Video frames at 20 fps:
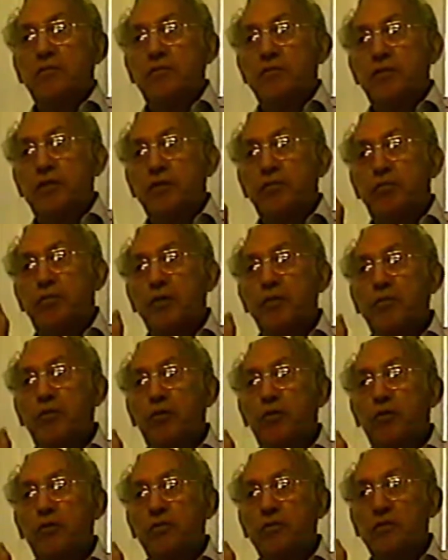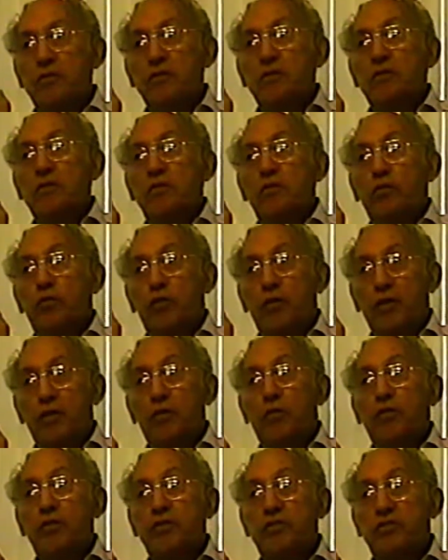the people where he
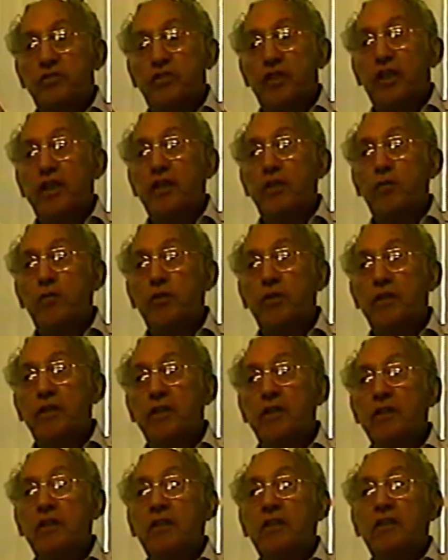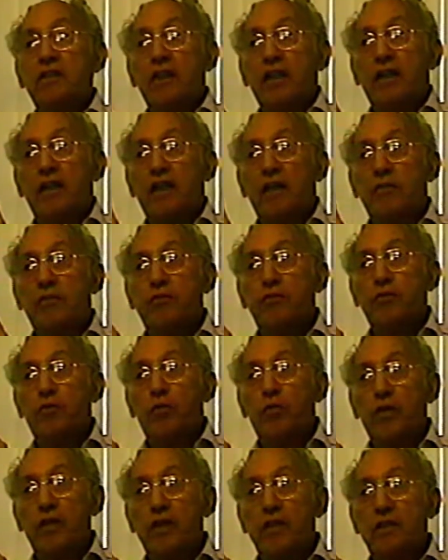was staying with it, they come from
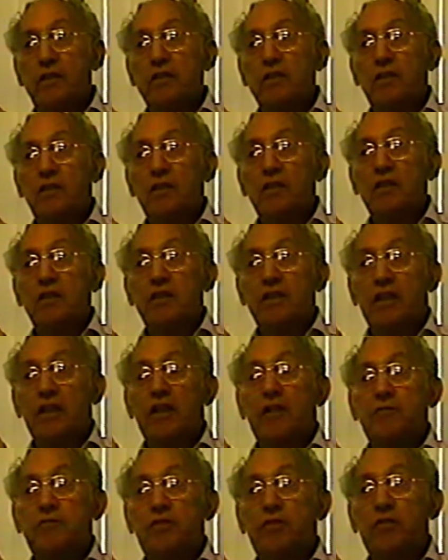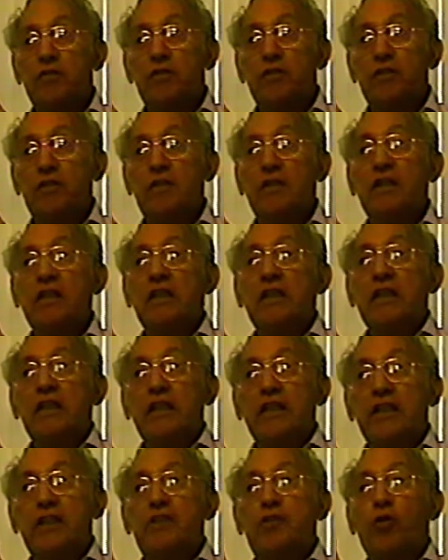work that afternoon.
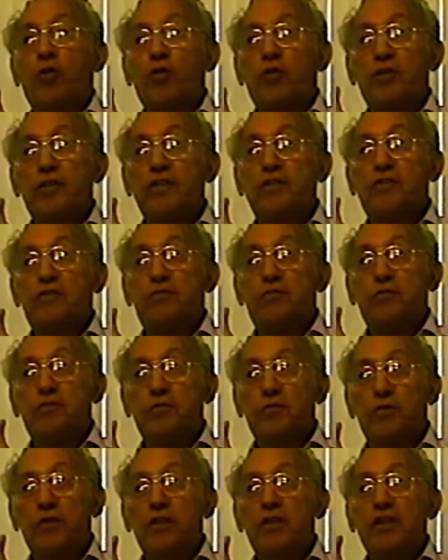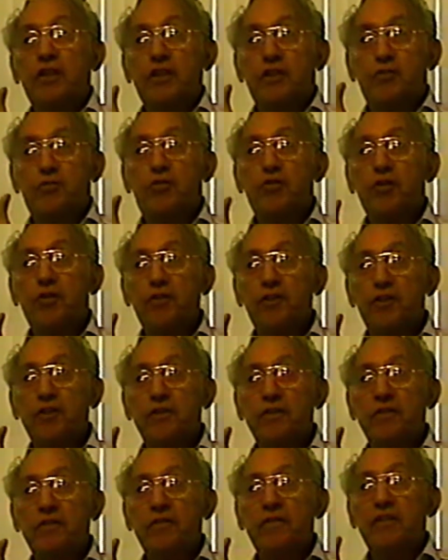He told his
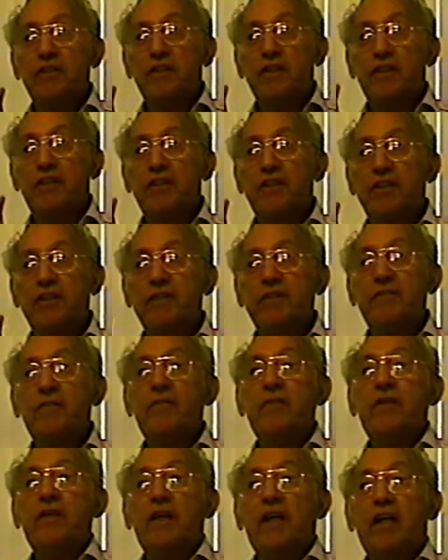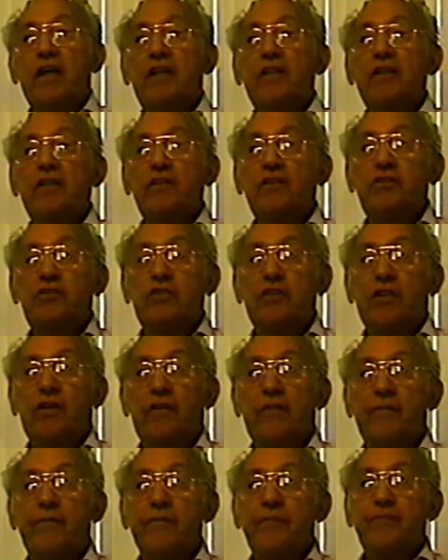brother Ernie and his
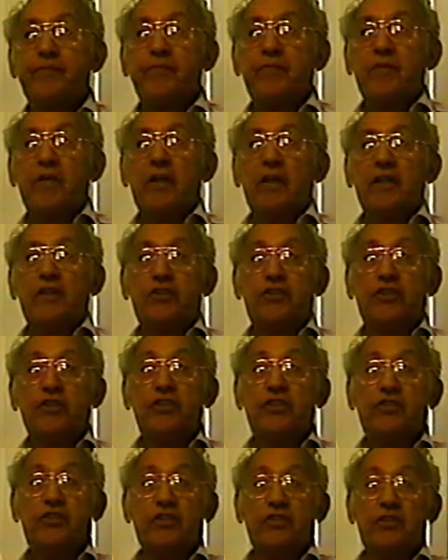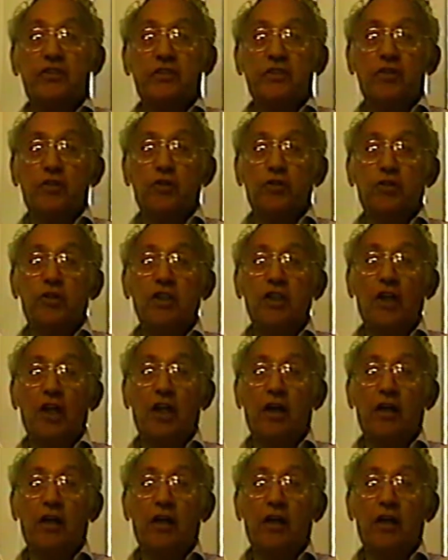sister Otila.